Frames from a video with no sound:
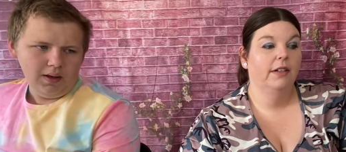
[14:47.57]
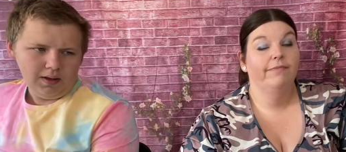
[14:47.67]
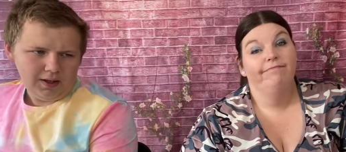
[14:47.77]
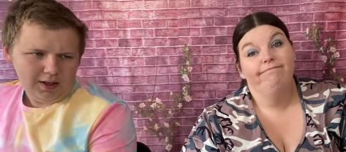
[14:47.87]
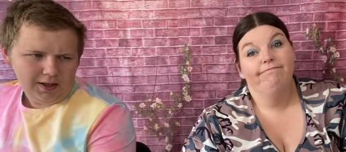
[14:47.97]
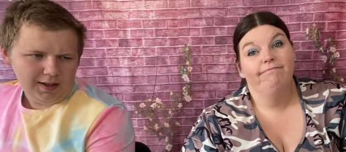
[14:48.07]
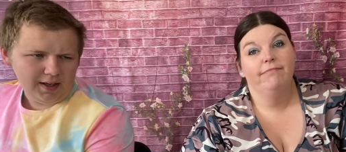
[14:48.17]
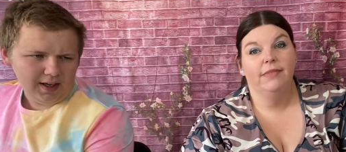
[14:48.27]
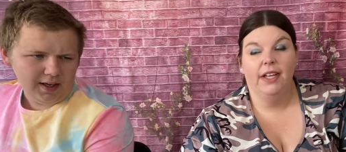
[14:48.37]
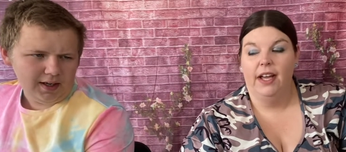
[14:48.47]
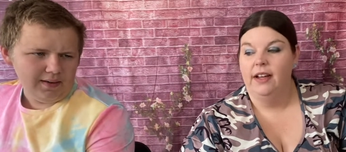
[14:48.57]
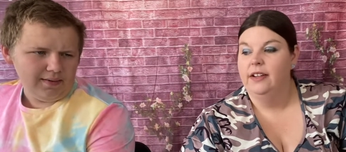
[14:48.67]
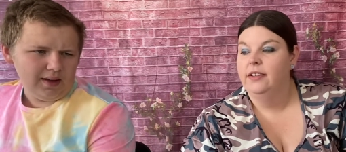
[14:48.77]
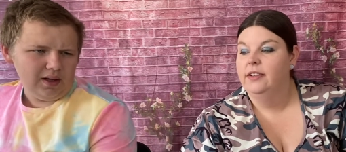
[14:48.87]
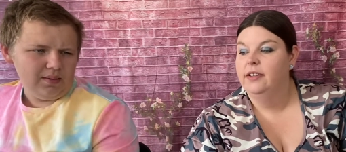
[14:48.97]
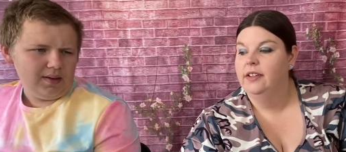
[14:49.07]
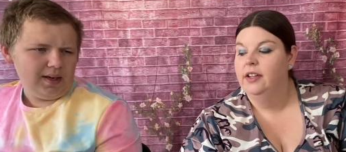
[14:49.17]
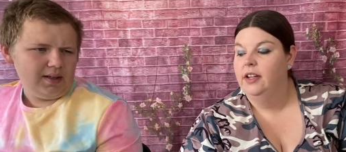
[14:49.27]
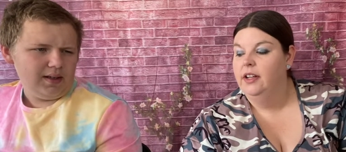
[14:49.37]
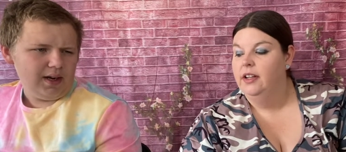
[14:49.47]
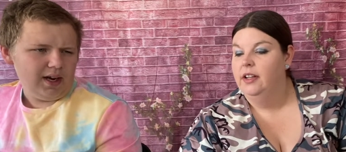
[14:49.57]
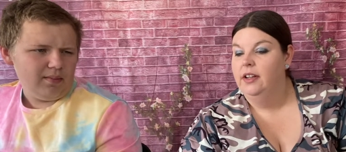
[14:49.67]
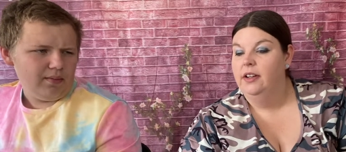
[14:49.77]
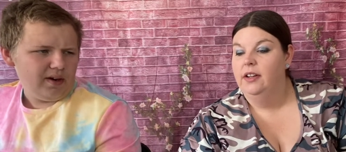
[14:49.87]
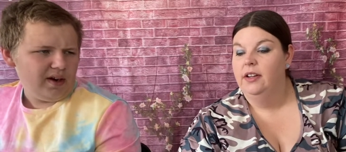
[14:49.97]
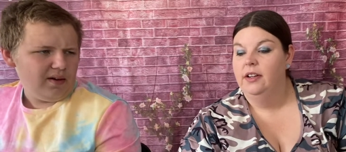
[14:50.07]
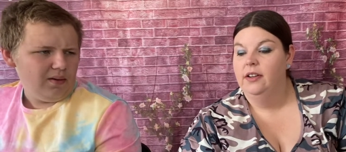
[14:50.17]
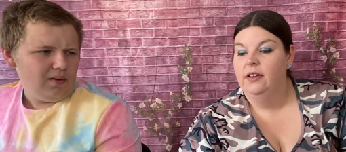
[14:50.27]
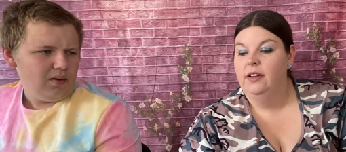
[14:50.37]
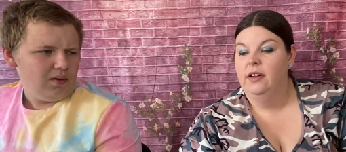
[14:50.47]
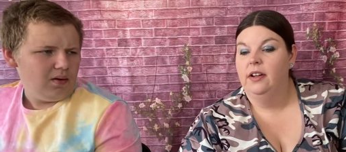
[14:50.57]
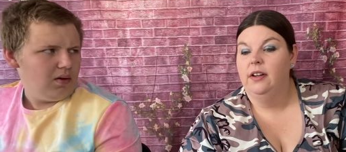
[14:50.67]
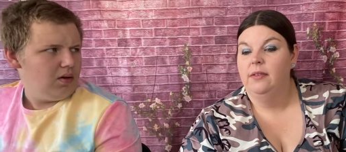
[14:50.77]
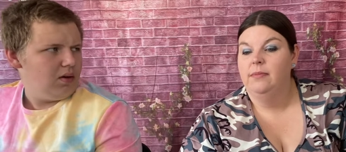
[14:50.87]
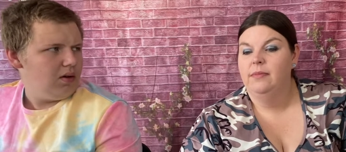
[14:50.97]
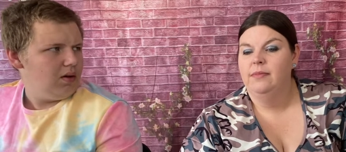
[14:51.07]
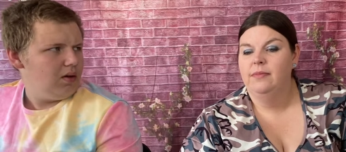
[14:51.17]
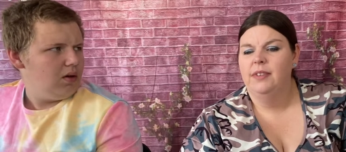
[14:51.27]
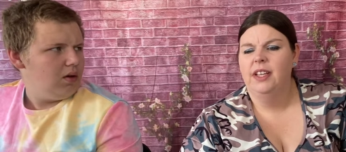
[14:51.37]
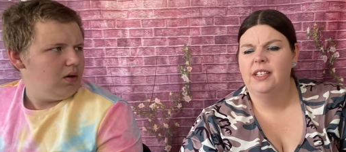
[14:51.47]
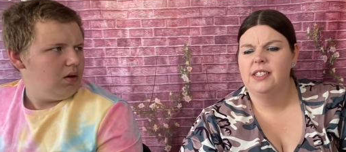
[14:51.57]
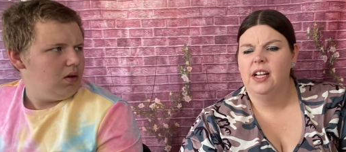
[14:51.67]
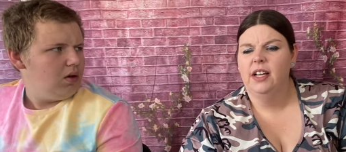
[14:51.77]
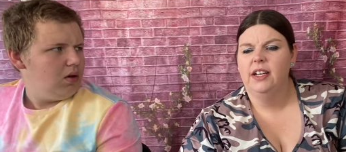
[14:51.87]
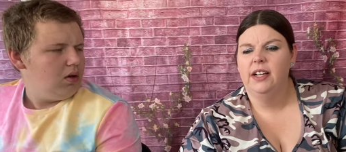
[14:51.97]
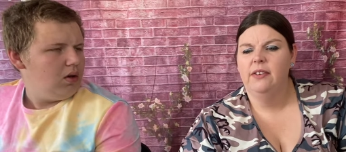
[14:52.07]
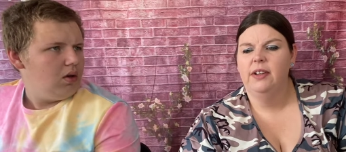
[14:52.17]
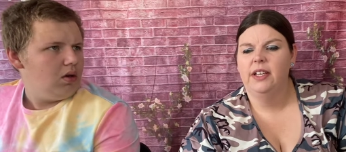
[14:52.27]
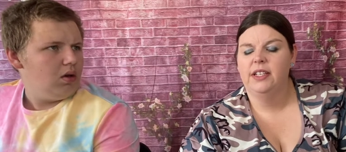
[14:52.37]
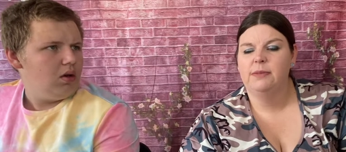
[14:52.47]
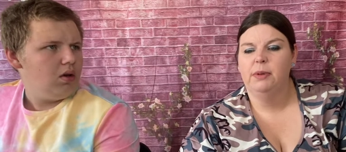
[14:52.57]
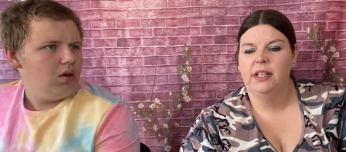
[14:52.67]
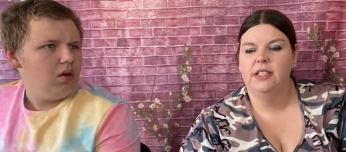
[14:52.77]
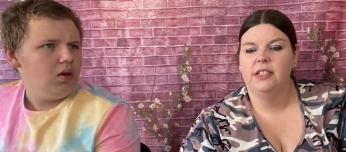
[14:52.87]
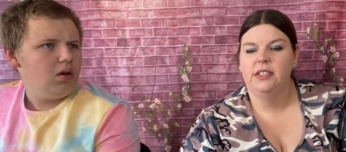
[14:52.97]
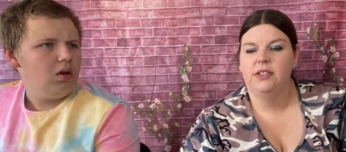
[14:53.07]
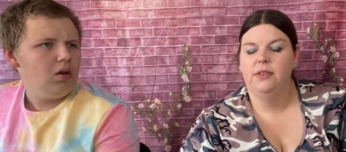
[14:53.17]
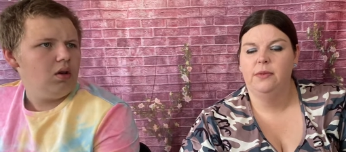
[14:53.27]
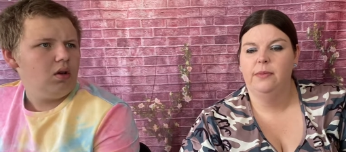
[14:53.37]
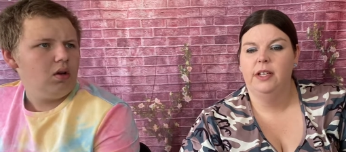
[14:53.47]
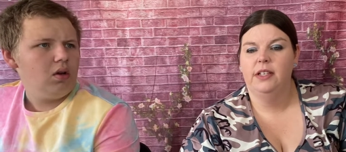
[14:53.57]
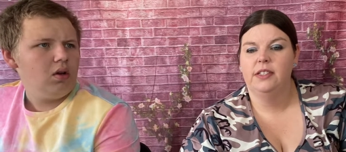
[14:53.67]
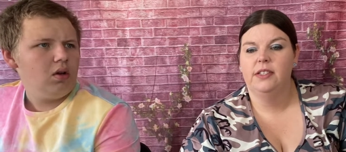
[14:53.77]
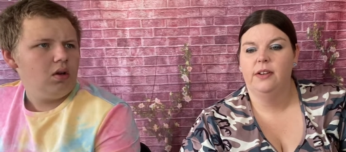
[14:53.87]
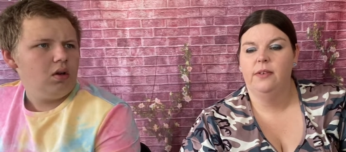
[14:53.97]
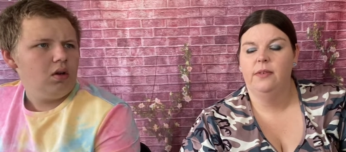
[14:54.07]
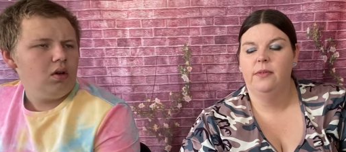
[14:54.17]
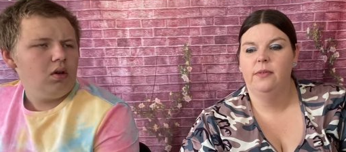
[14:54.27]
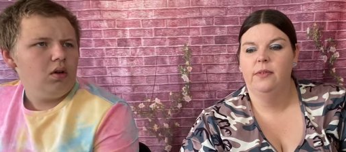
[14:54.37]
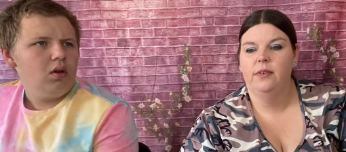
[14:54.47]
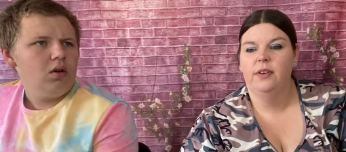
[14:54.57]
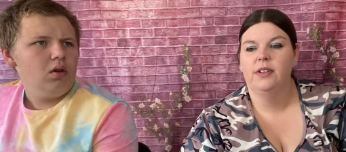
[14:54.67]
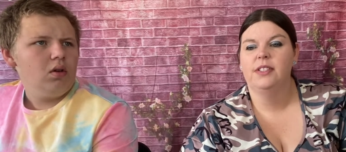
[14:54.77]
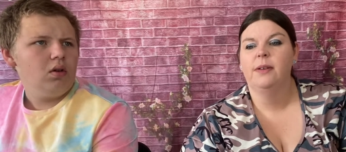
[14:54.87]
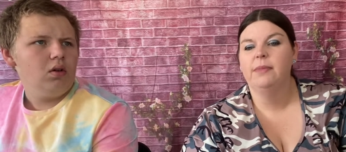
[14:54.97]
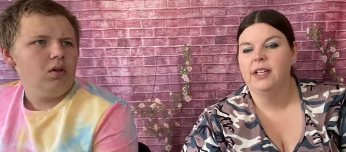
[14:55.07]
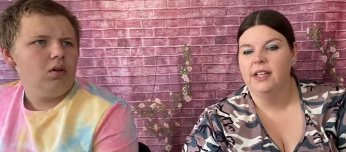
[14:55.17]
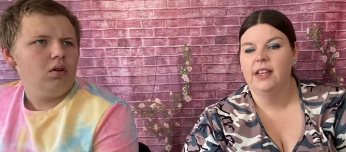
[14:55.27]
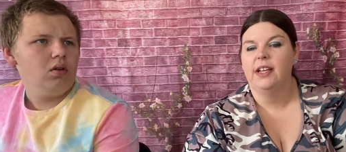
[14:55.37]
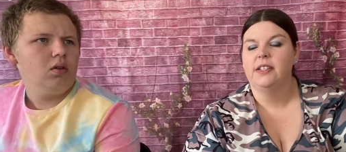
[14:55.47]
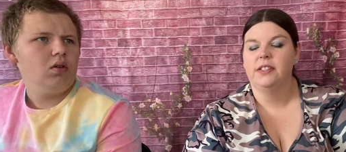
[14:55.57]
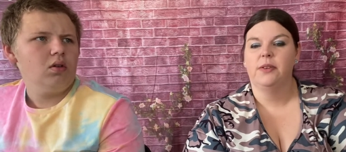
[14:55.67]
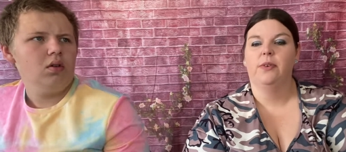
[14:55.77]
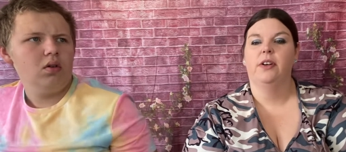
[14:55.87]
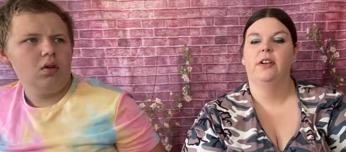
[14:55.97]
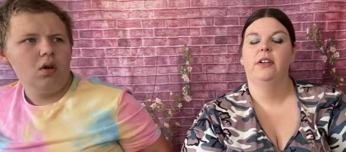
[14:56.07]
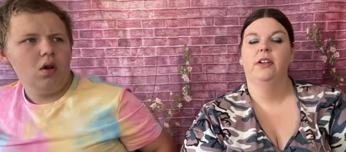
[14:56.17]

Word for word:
Speaker 1: didn't he say yeah. it develops as an embryo?
Speaker 2: Um, yeah, that's kind of how he explained it to me, so, or something of that sort.